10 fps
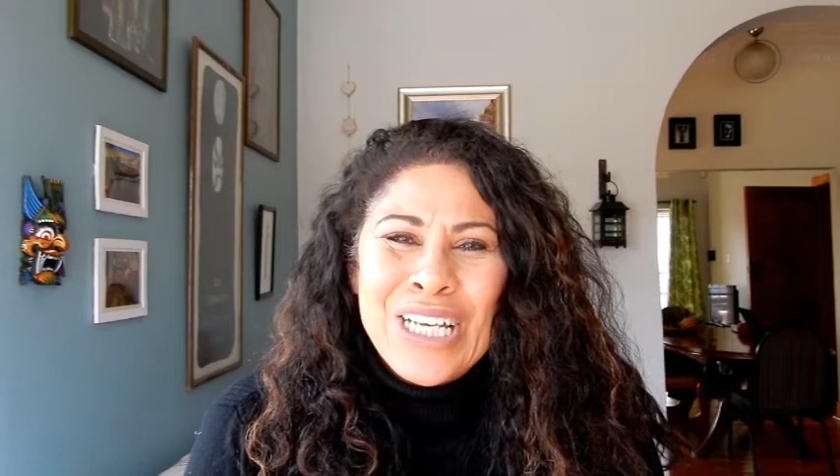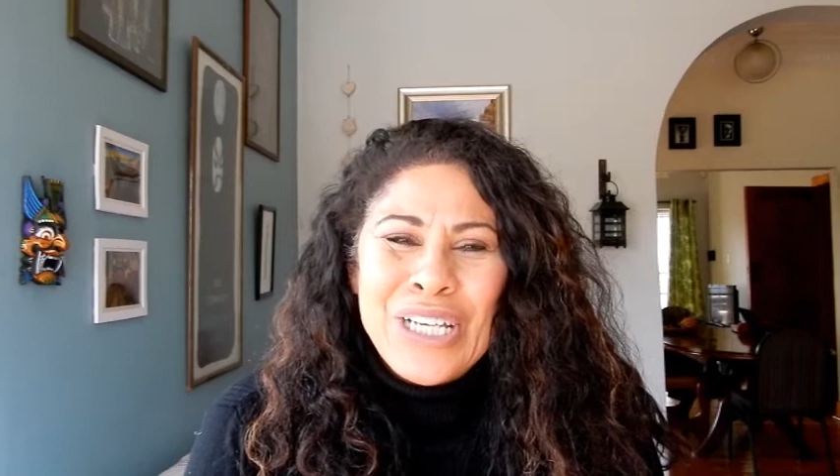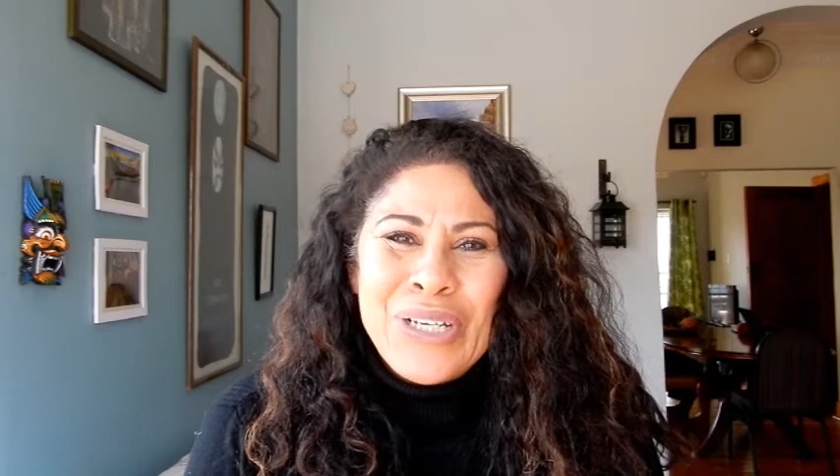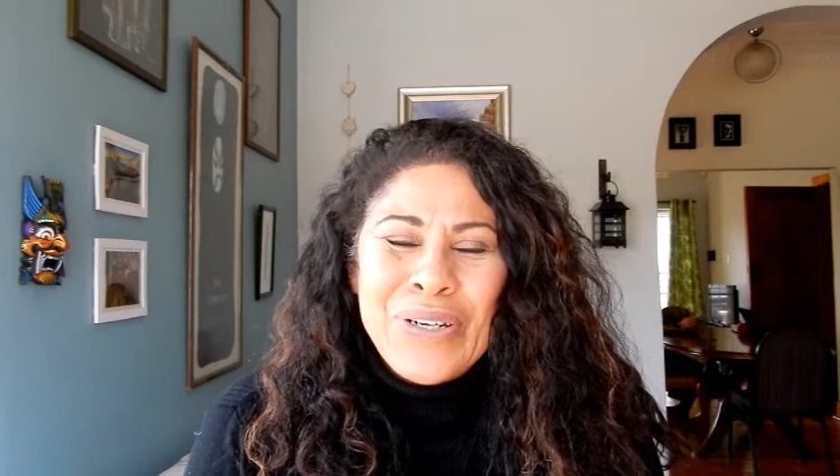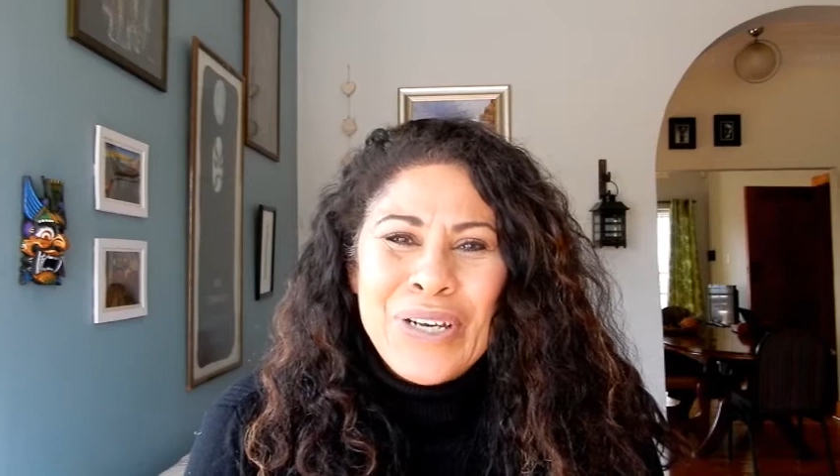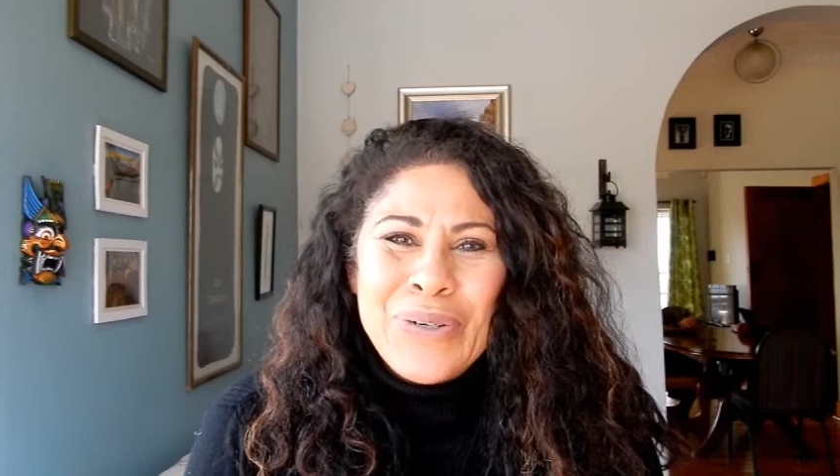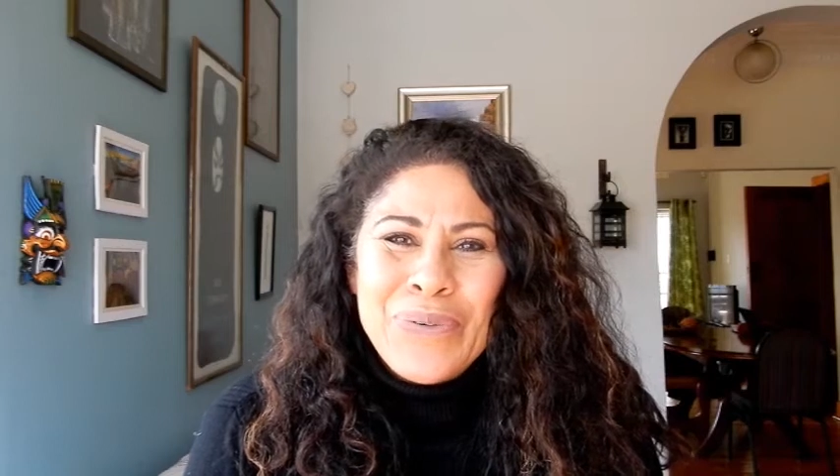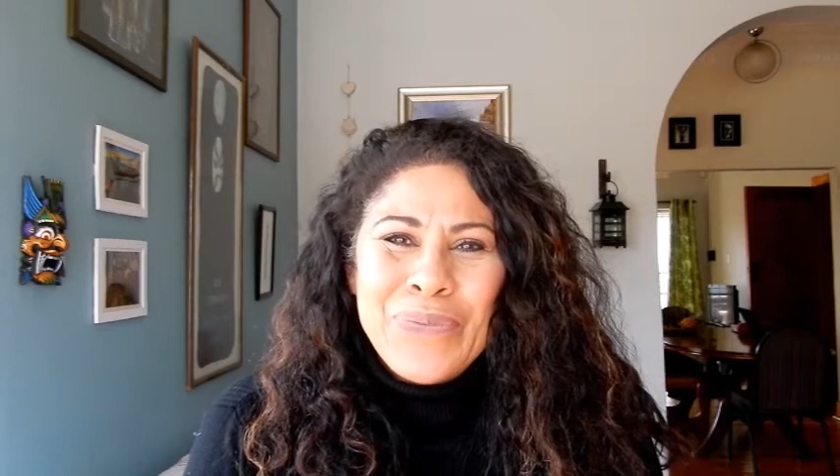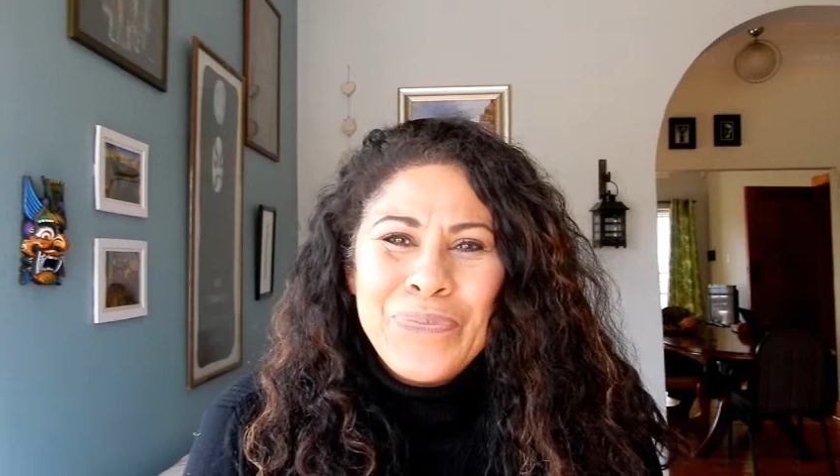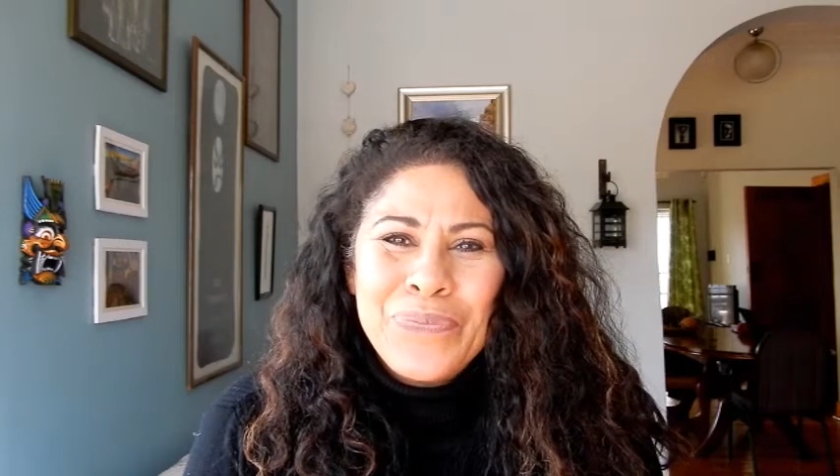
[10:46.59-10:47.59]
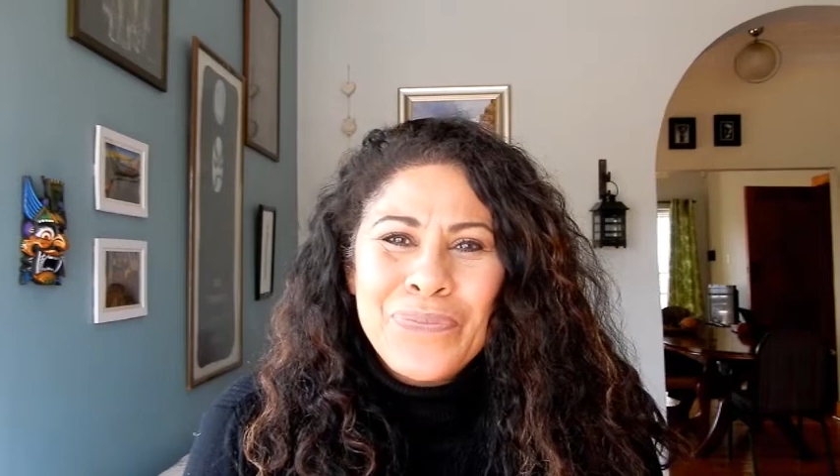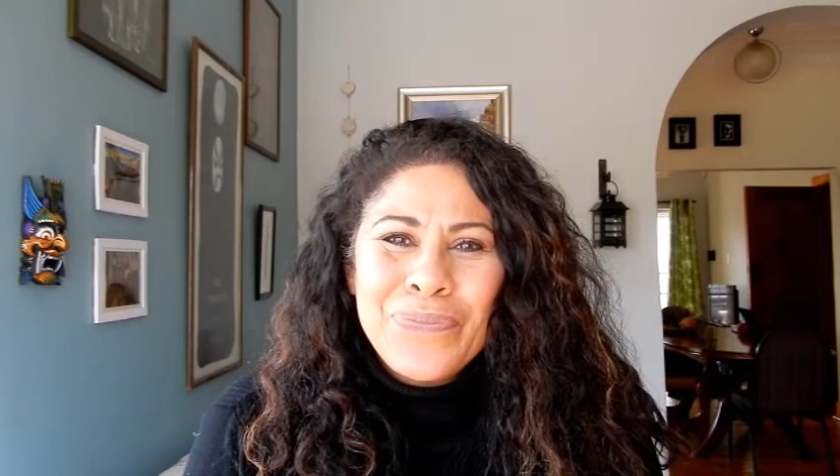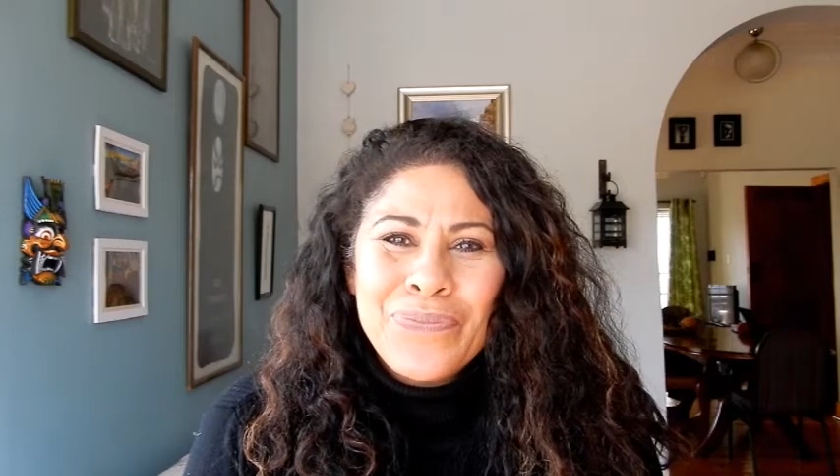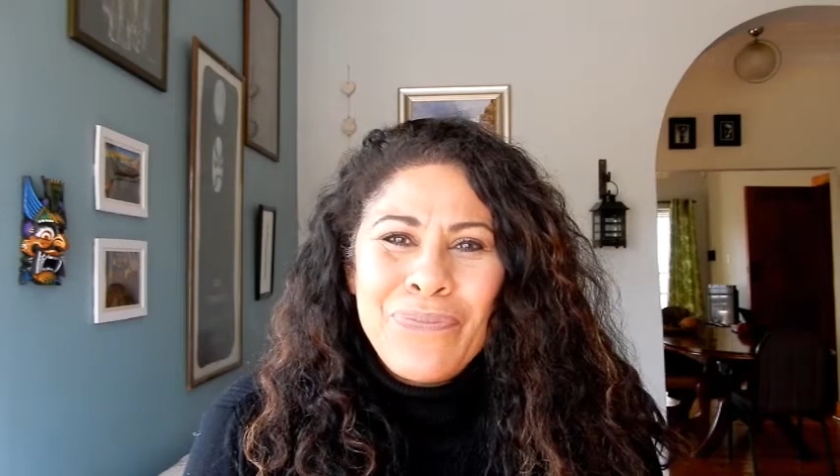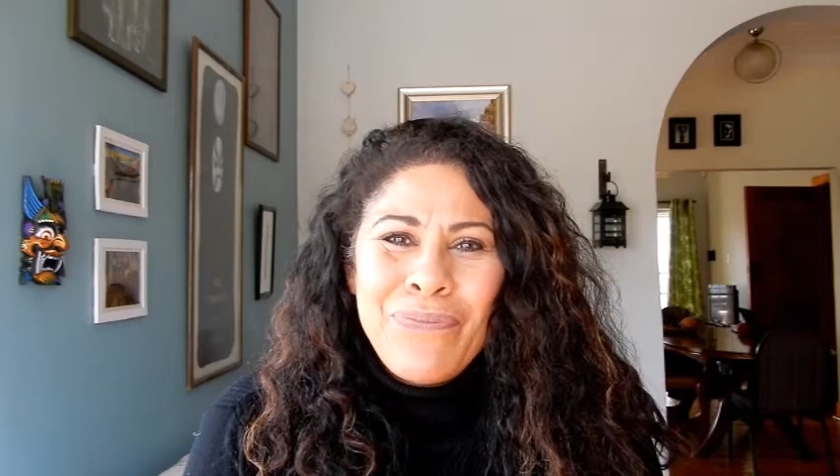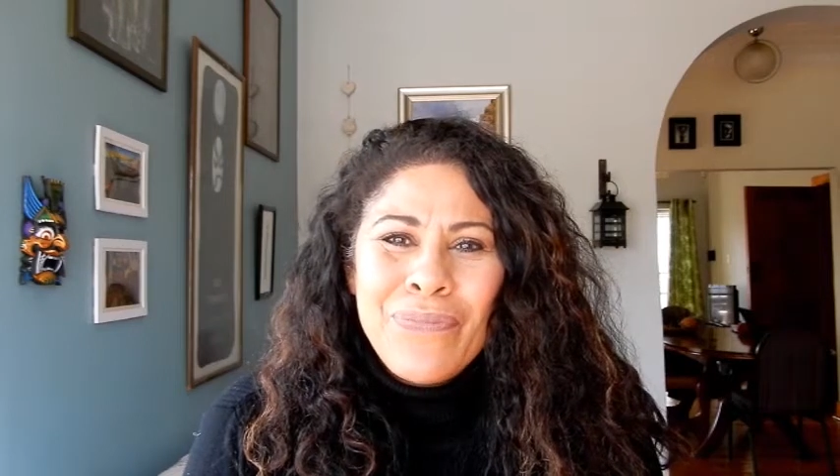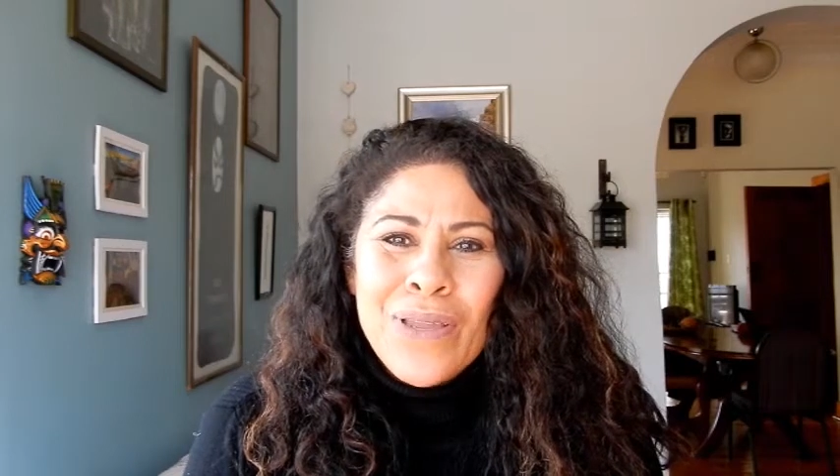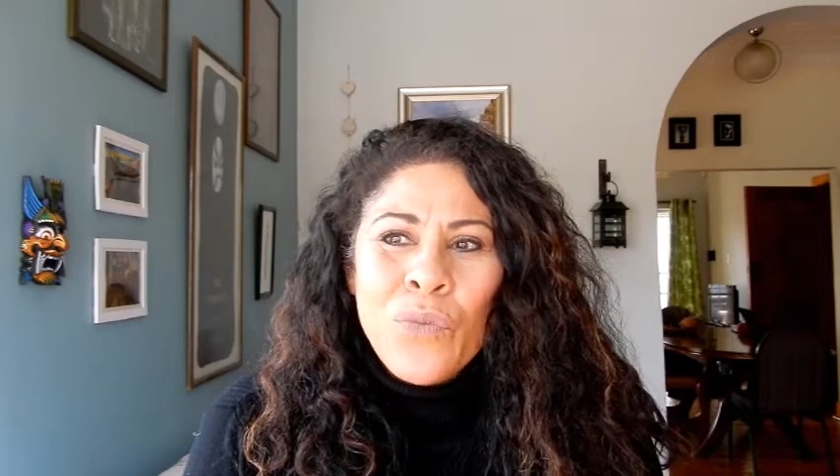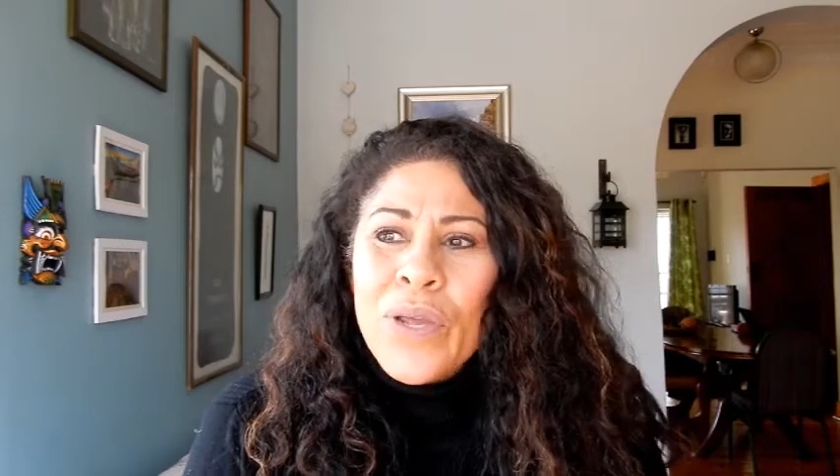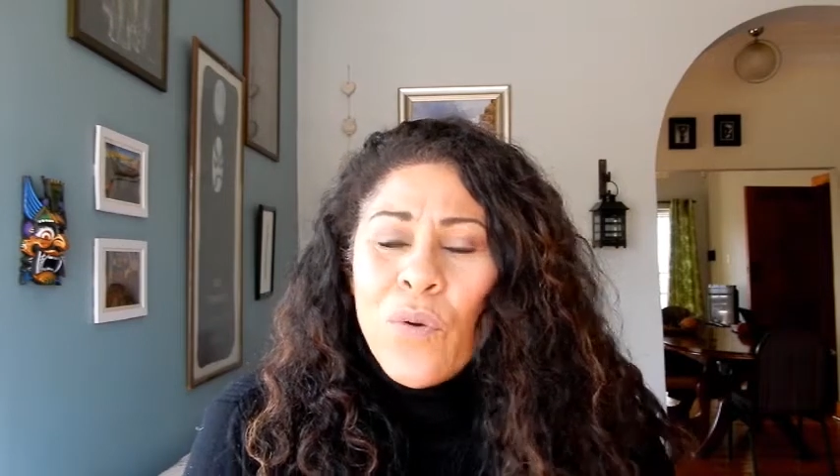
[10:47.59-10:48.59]
You know,
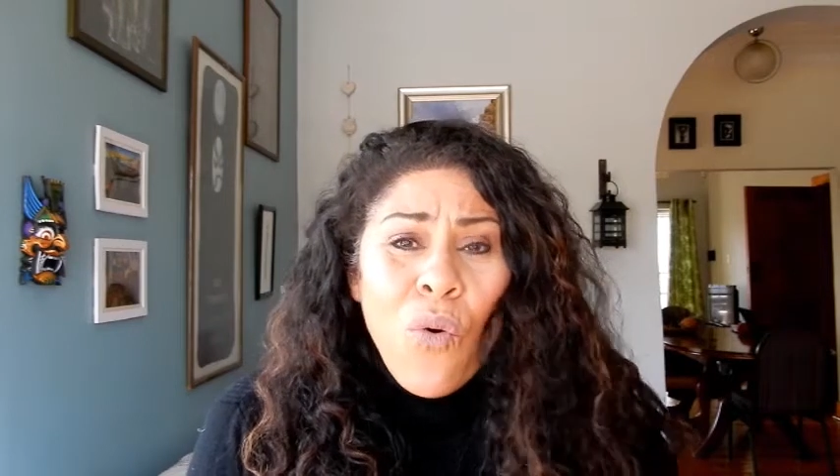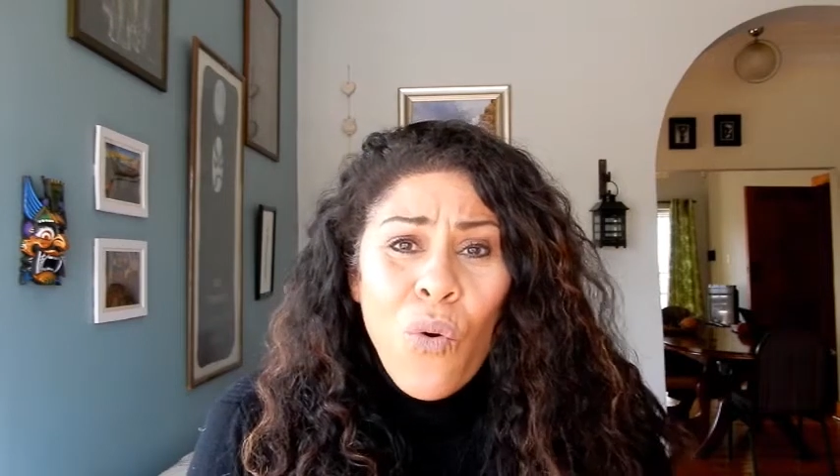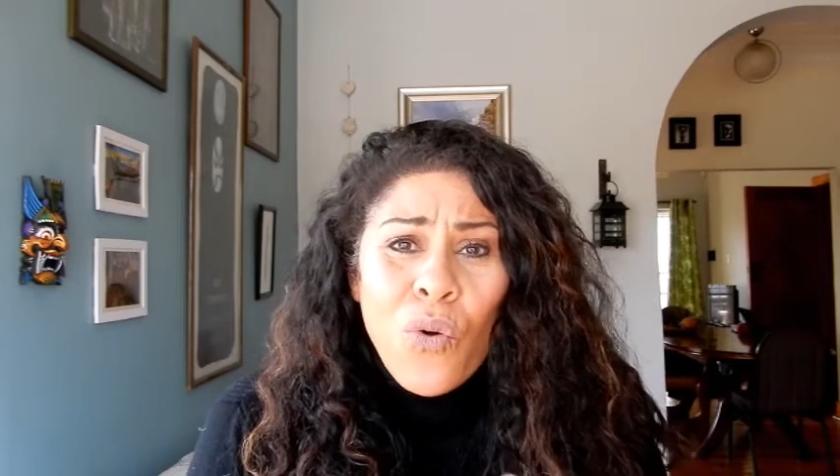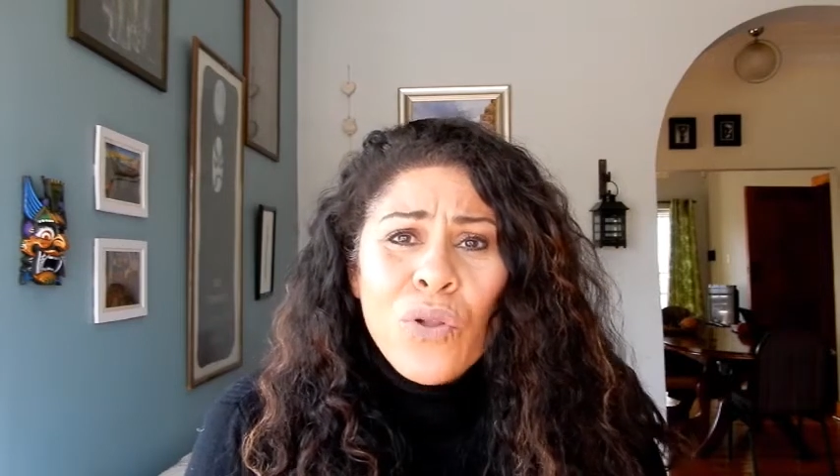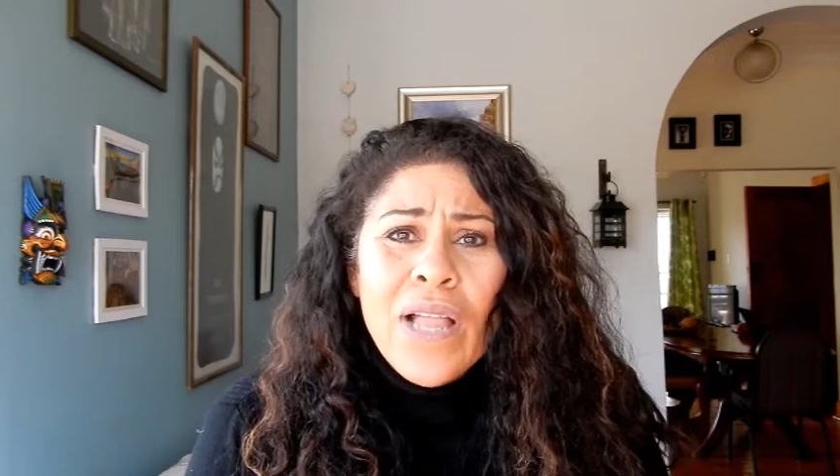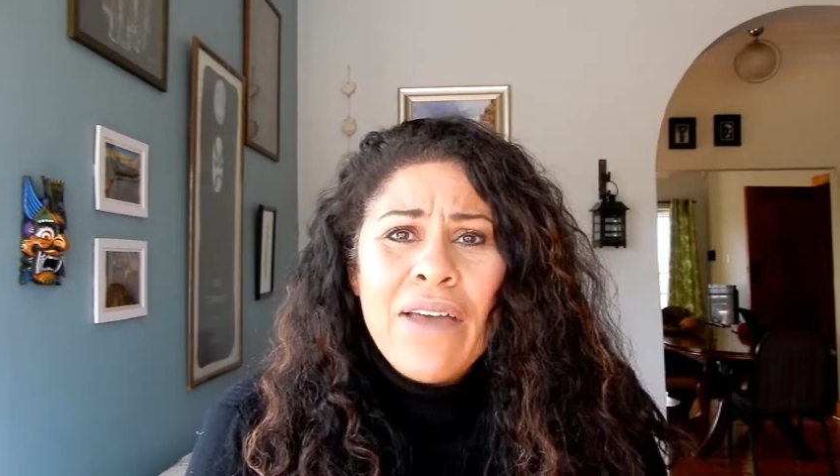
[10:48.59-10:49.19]
we all